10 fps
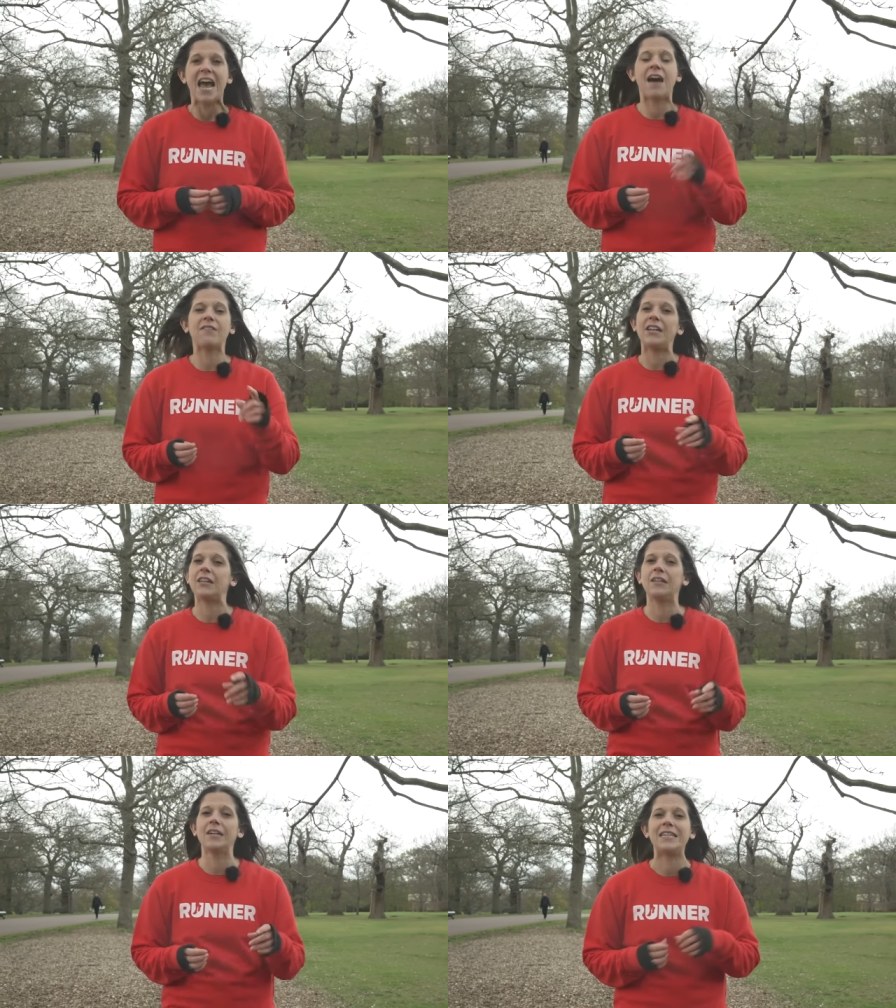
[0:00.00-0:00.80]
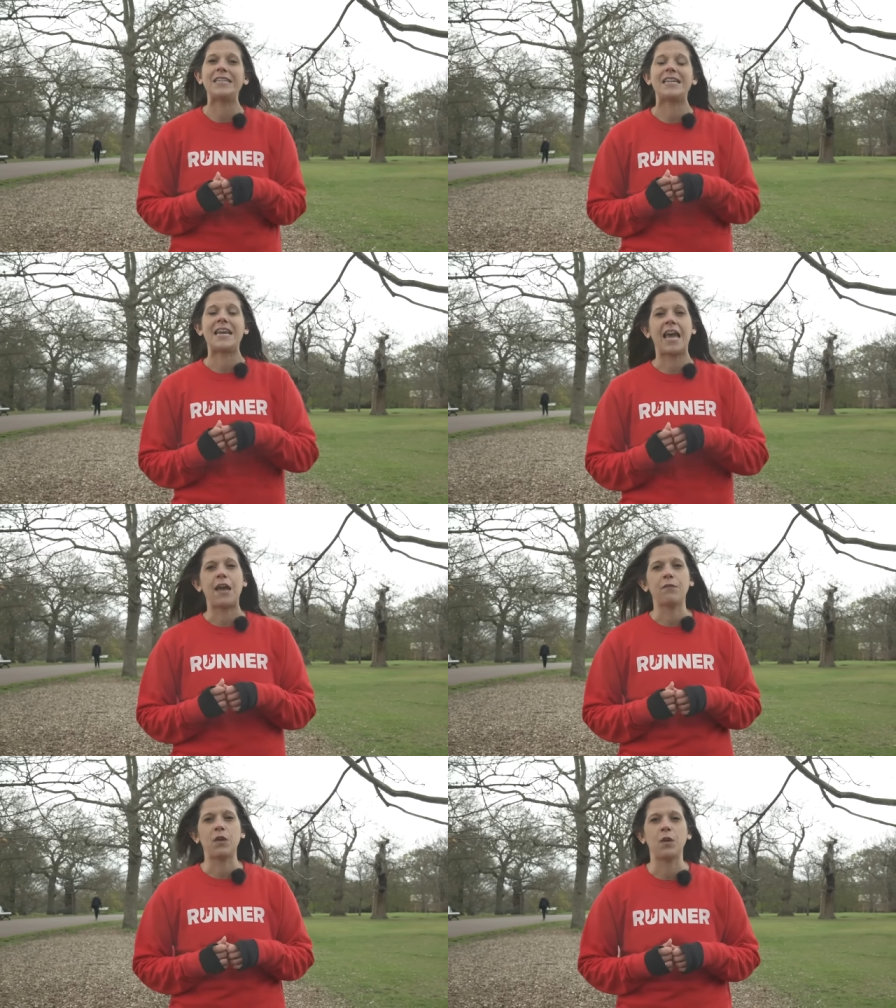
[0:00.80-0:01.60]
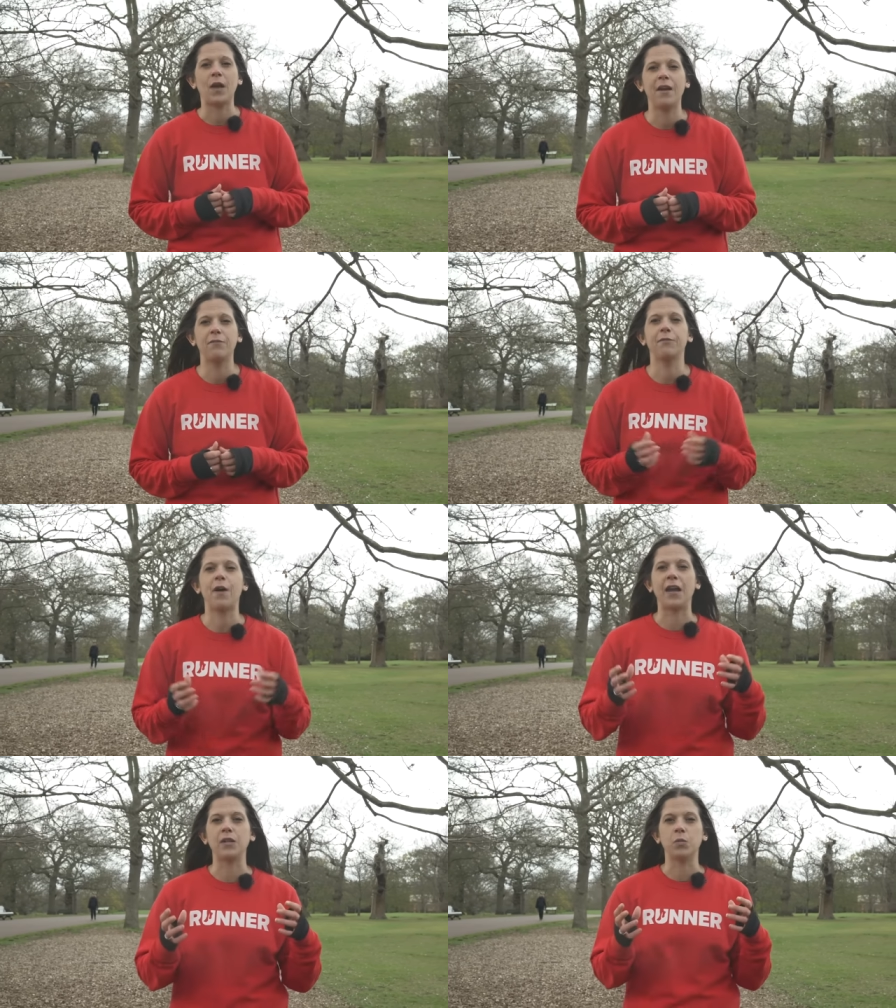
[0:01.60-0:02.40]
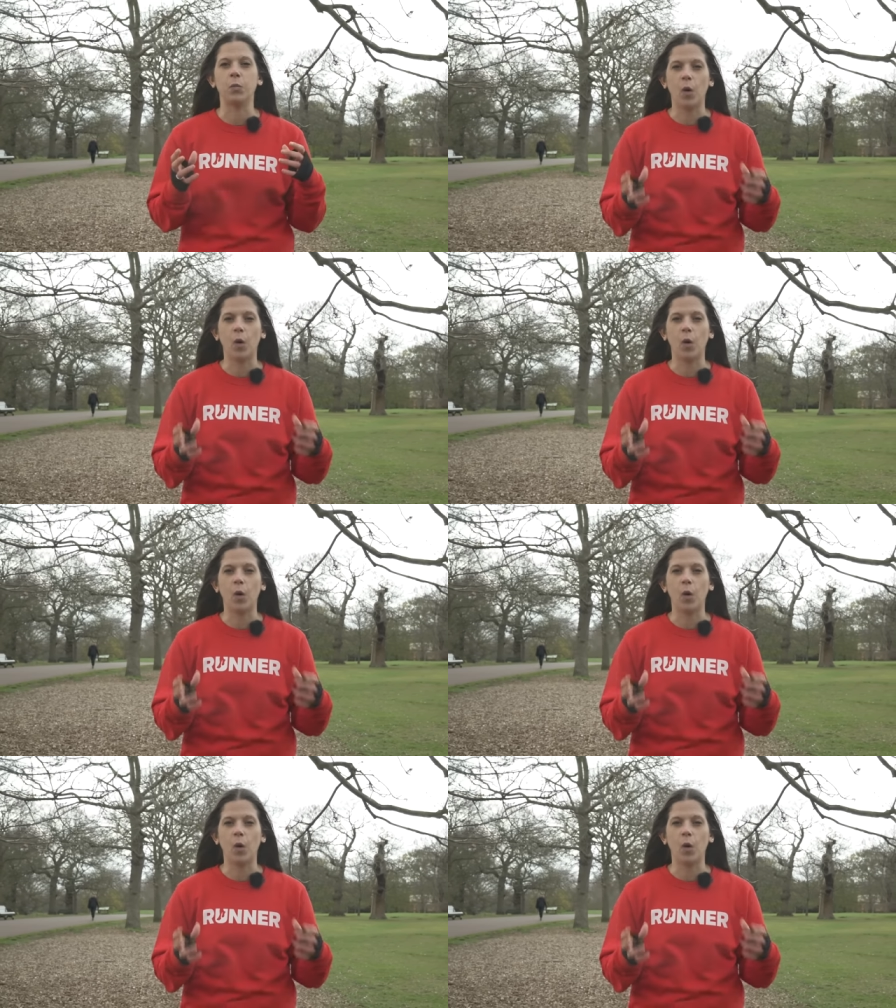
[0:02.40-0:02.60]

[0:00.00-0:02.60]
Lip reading: Have a little look and see if you can find